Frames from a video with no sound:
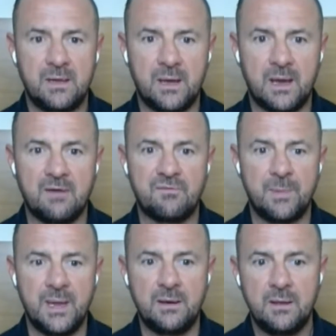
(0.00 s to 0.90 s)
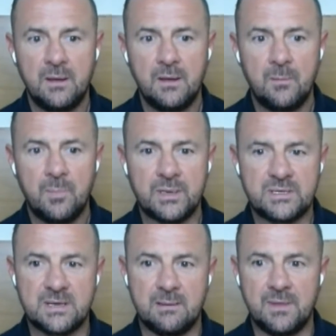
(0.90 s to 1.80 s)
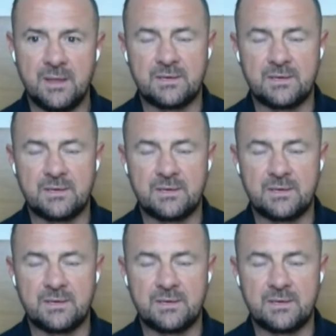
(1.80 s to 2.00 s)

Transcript: and a half a man but um, they, they,